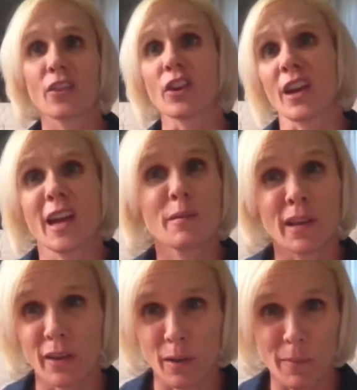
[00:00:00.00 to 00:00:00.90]
Look, I'm
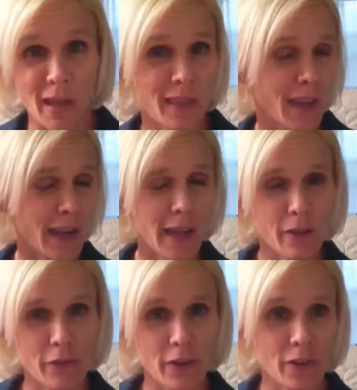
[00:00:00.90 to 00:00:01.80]
not good at math, and I
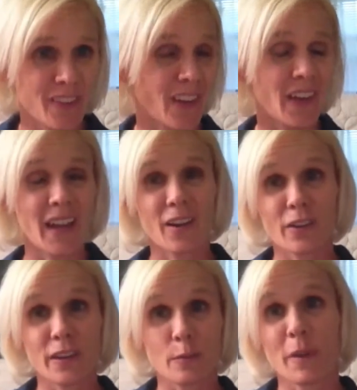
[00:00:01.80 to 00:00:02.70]
can figure this out. I
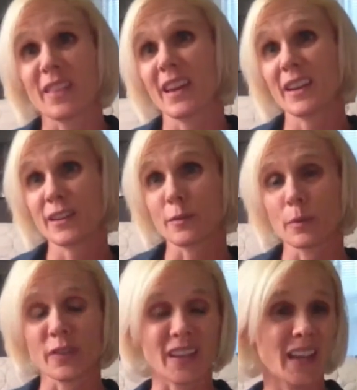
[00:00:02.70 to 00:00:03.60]
don't teach math, I teach
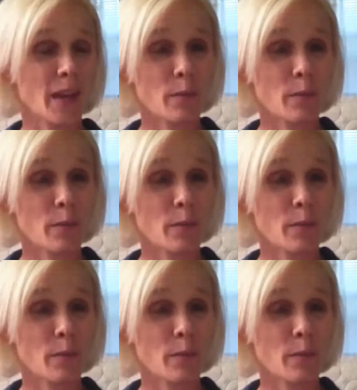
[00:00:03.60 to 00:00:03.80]
music.